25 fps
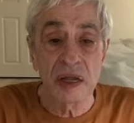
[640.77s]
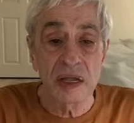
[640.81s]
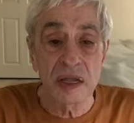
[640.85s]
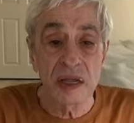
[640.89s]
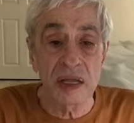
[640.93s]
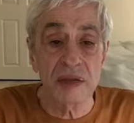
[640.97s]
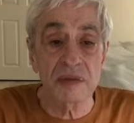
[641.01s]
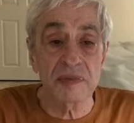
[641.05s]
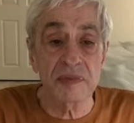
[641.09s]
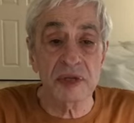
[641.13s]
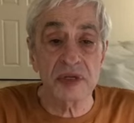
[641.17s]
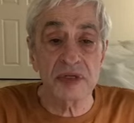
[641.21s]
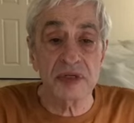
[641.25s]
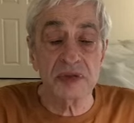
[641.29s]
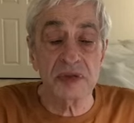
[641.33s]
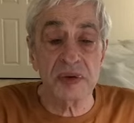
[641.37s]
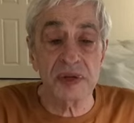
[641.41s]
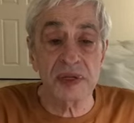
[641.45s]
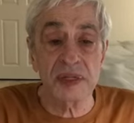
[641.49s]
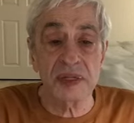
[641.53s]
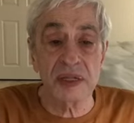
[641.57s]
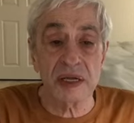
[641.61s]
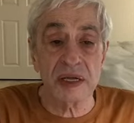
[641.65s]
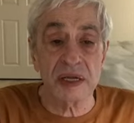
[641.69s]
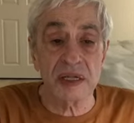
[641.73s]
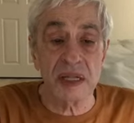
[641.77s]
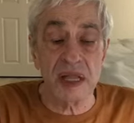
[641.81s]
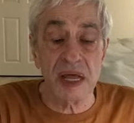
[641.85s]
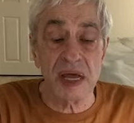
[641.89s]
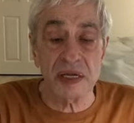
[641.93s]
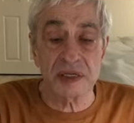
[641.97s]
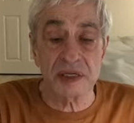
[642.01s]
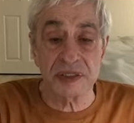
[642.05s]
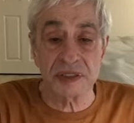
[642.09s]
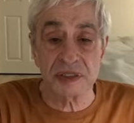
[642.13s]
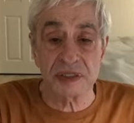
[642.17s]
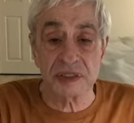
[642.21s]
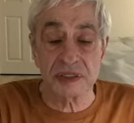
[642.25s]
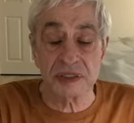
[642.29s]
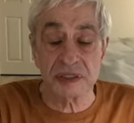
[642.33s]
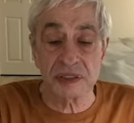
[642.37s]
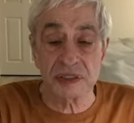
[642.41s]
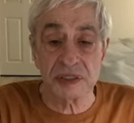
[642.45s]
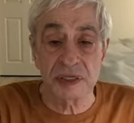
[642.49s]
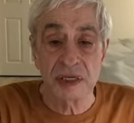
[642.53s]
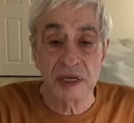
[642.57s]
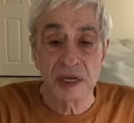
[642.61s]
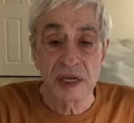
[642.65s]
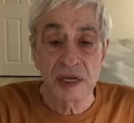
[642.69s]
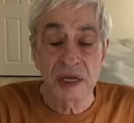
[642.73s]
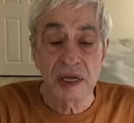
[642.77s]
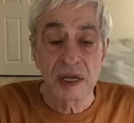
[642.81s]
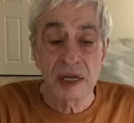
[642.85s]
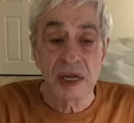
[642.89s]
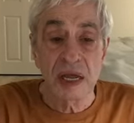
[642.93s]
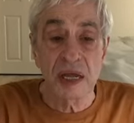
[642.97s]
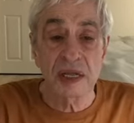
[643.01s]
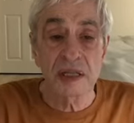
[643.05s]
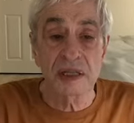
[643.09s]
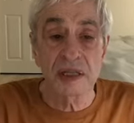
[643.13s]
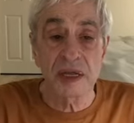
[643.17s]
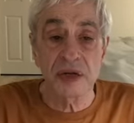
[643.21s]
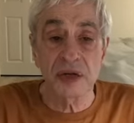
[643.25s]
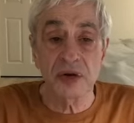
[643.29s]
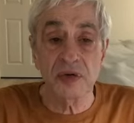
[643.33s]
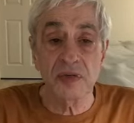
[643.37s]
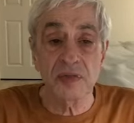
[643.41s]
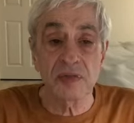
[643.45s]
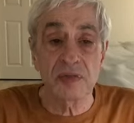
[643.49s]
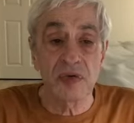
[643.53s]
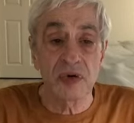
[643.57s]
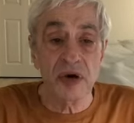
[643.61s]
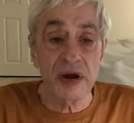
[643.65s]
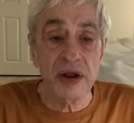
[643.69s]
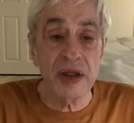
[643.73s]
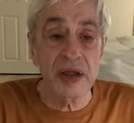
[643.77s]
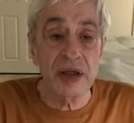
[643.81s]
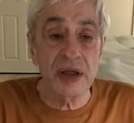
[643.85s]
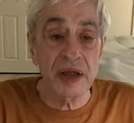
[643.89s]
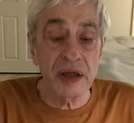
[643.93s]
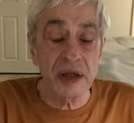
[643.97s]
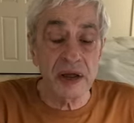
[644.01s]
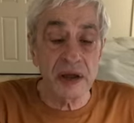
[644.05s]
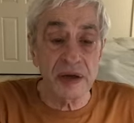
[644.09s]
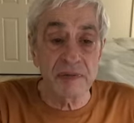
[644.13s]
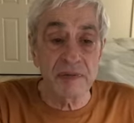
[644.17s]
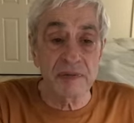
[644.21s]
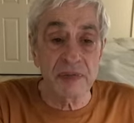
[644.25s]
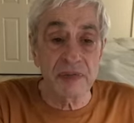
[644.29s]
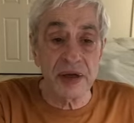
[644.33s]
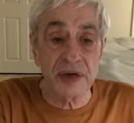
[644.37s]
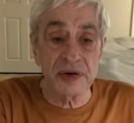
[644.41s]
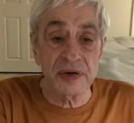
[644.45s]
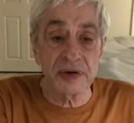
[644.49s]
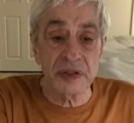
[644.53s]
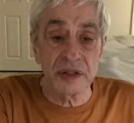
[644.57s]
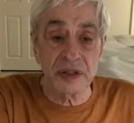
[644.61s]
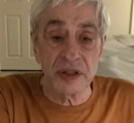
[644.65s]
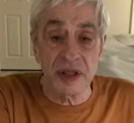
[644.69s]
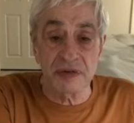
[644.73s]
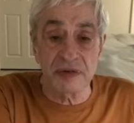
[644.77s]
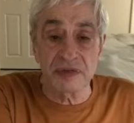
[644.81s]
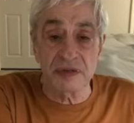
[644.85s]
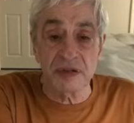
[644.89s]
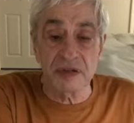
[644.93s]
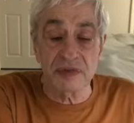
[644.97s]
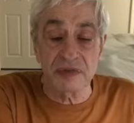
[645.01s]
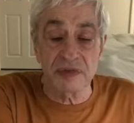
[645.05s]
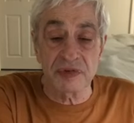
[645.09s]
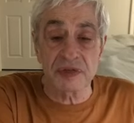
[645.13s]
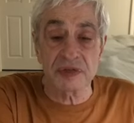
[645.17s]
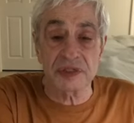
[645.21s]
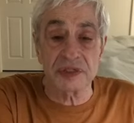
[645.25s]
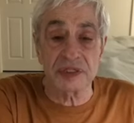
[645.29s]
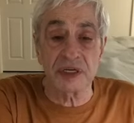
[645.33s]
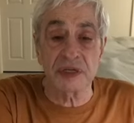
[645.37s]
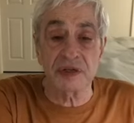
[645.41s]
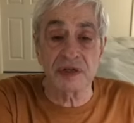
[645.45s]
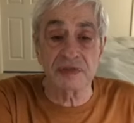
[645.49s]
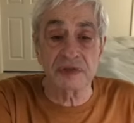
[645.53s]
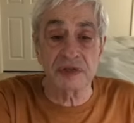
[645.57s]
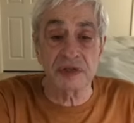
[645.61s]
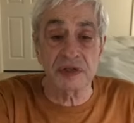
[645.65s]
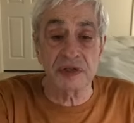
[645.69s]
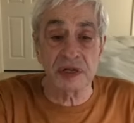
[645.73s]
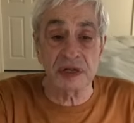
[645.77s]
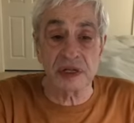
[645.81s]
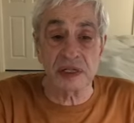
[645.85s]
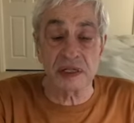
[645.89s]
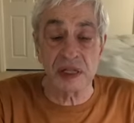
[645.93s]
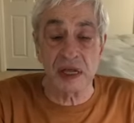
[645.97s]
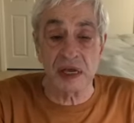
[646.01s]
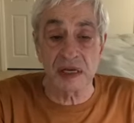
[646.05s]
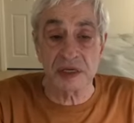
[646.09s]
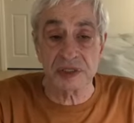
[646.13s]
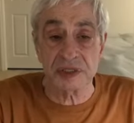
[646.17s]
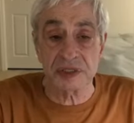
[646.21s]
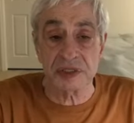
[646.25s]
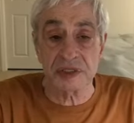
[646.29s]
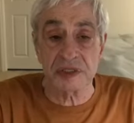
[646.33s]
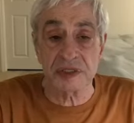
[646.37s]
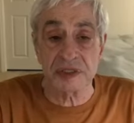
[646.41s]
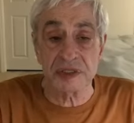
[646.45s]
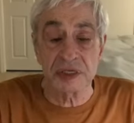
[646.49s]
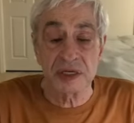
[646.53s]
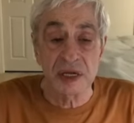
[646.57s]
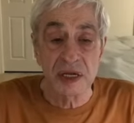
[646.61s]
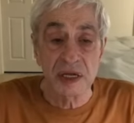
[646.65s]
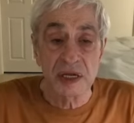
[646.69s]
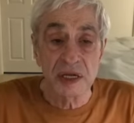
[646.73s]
in between the classes and then you bring a better level of yourself to the classes.